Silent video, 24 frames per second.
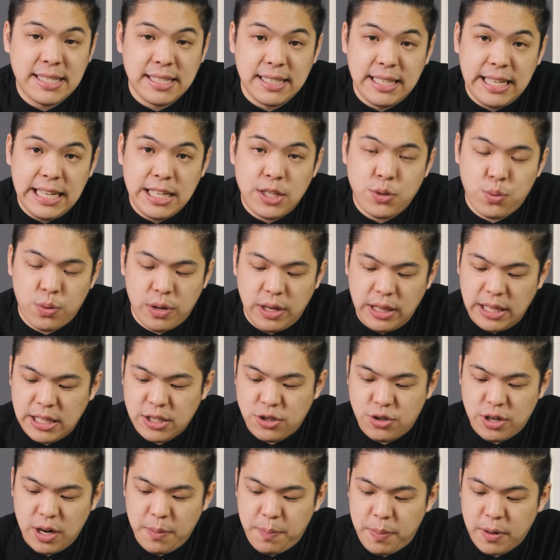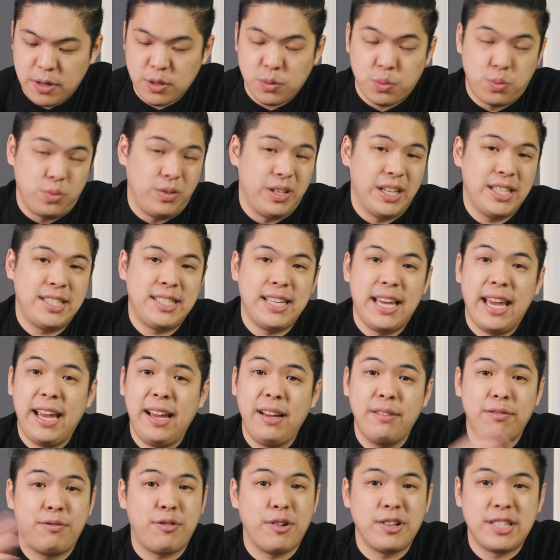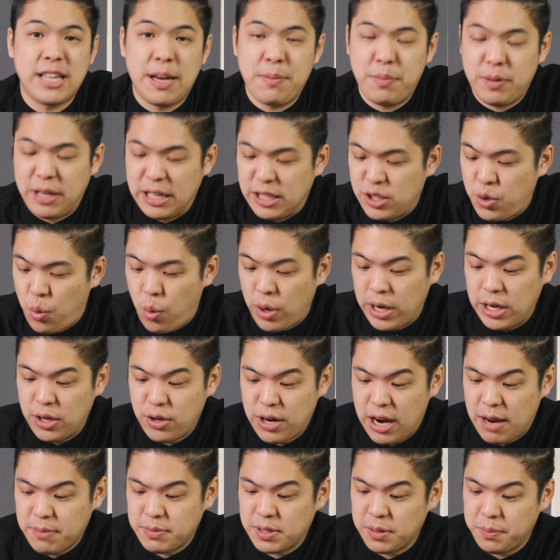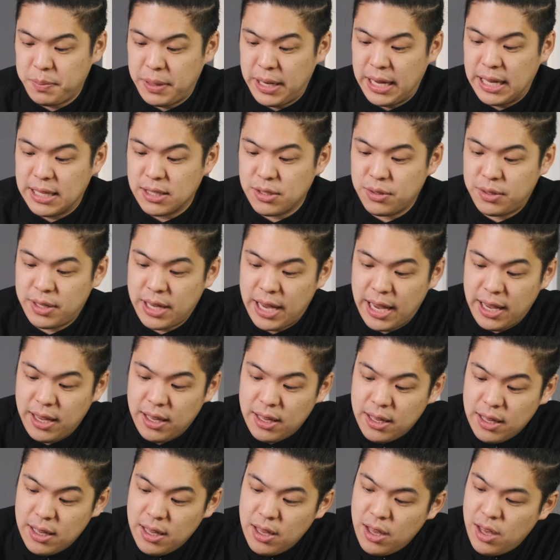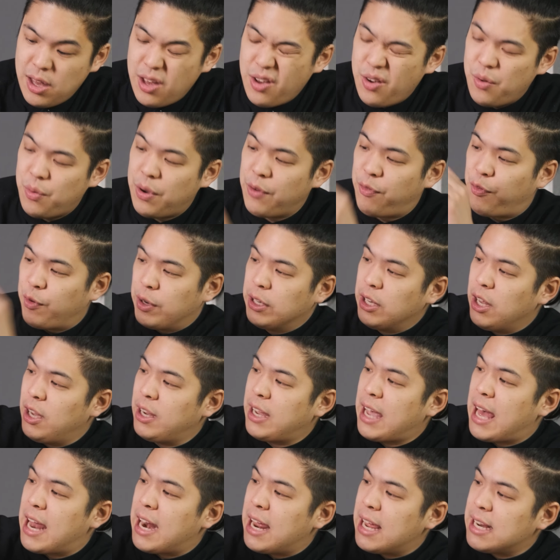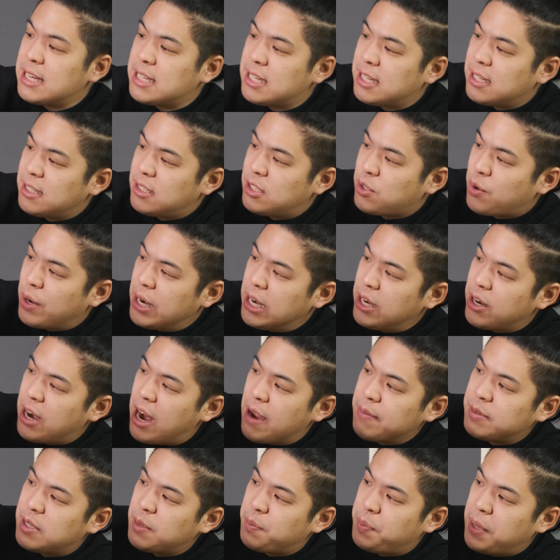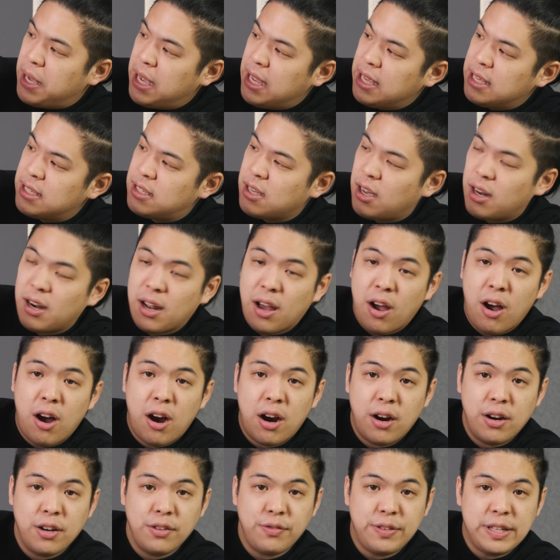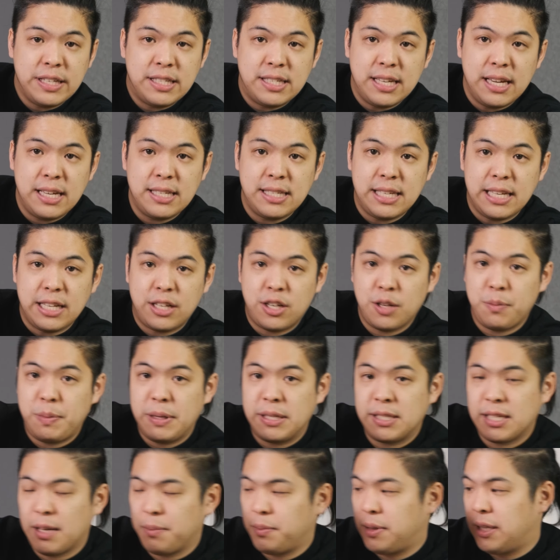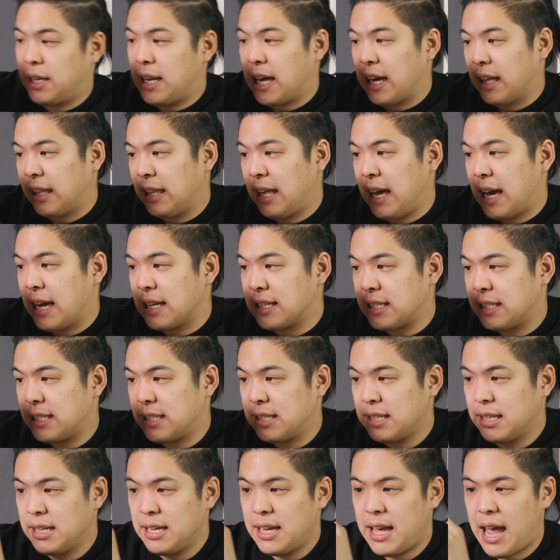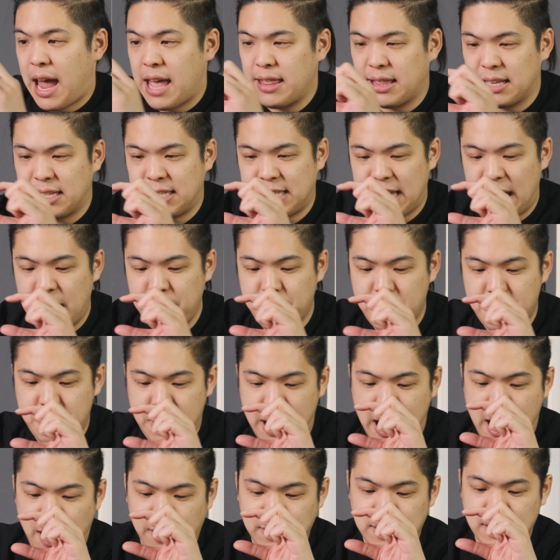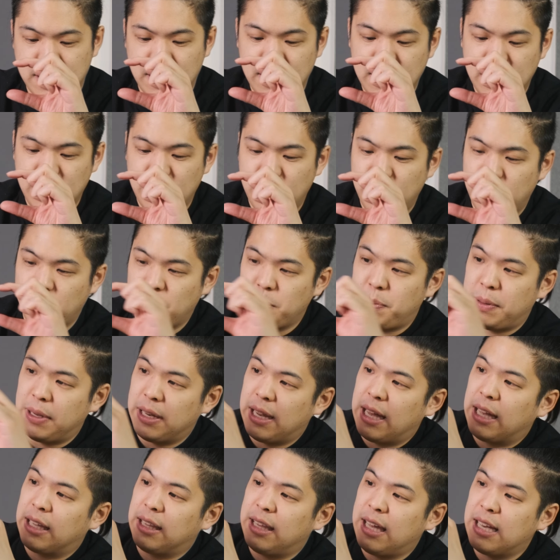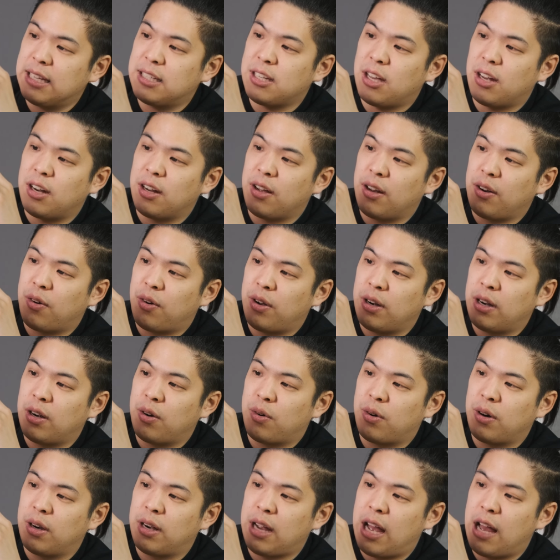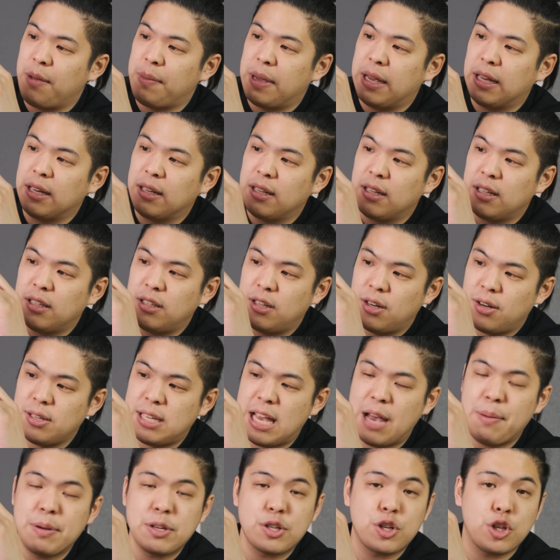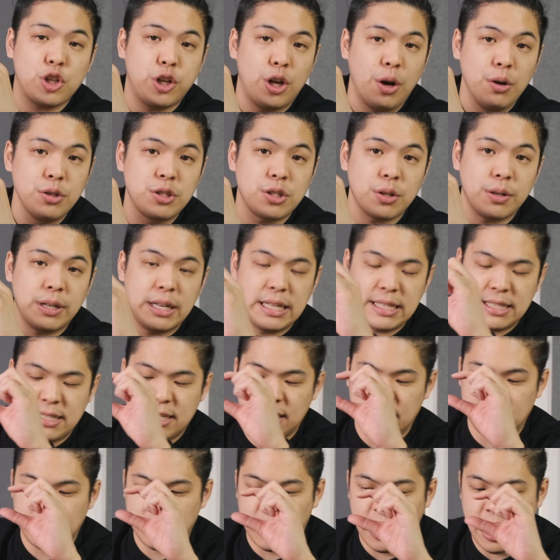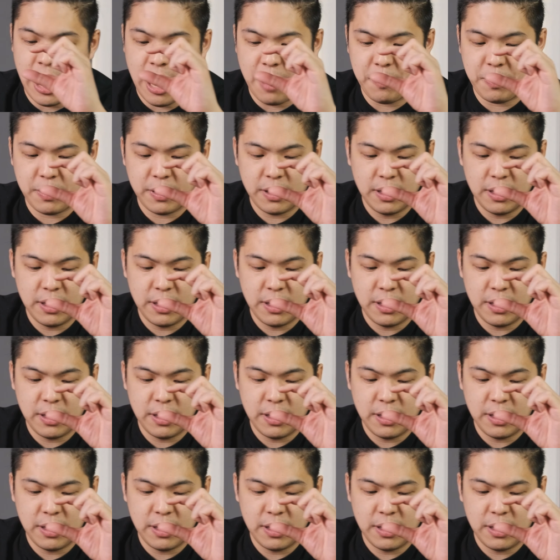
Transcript: in each one of these drippers, let's say, for example, like 20 grams of beans, okay? If we look at it, 20 grams of beans on a Hario V60 could be something like this. And the same amount would be like this on an origami. Notice how much closer it is to the top.